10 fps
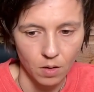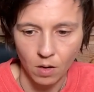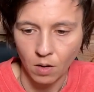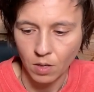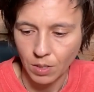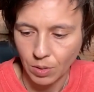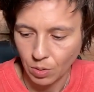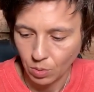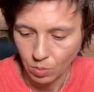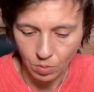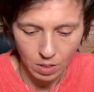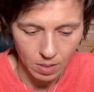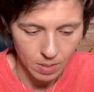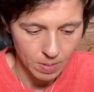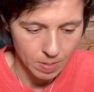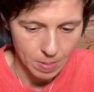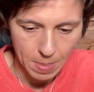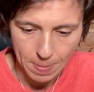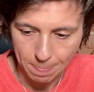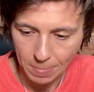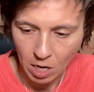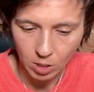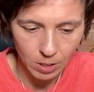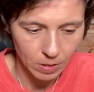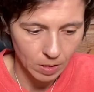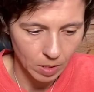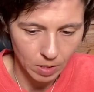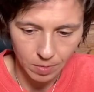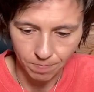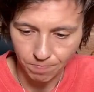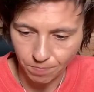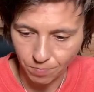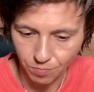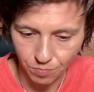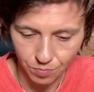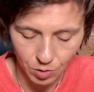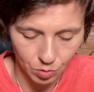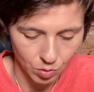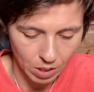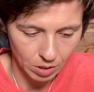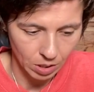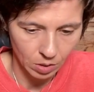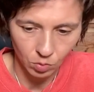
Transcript: Hard to um, hard to see it right now.